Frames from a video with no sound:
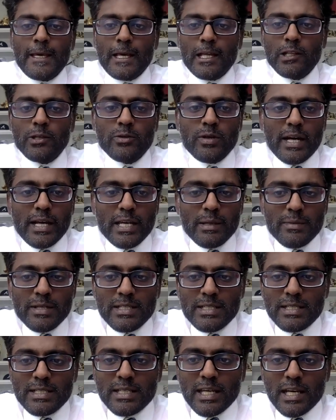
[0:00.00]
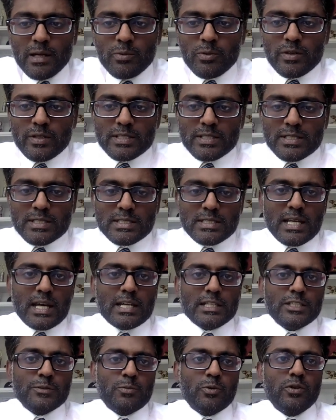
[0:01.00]
Hello, I am Indian Cowboy. This is
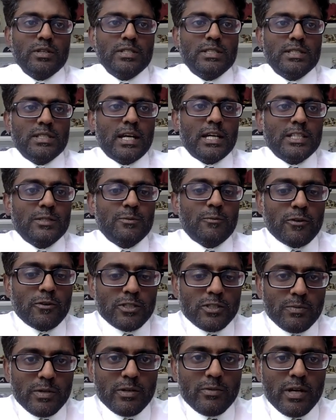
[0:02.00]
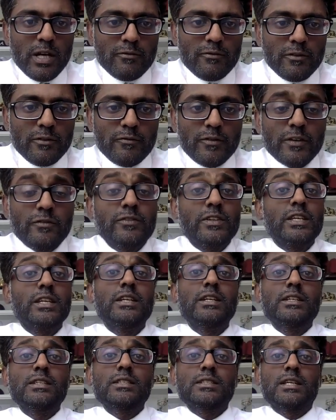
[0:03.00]
Doc Sports. Doc Sports has been around for 50
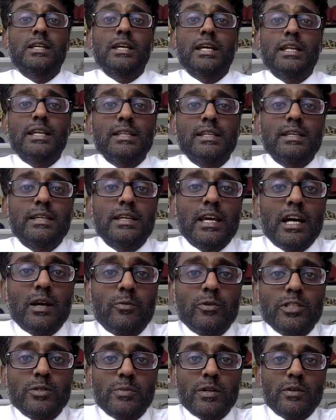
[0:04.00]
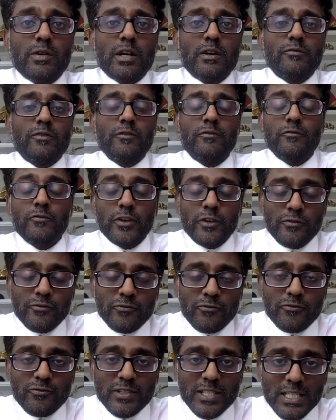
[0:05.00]
years, and Indian Cowboy has been around for
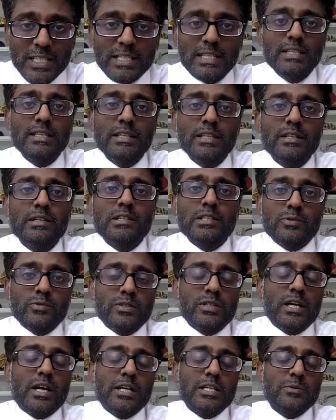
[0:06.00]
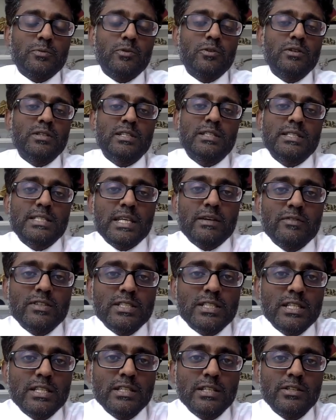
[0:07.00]
15 years with Doc Sports and
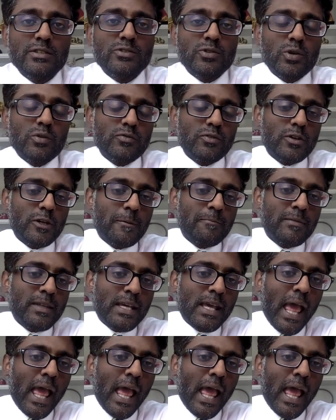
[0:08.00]
17 years overall.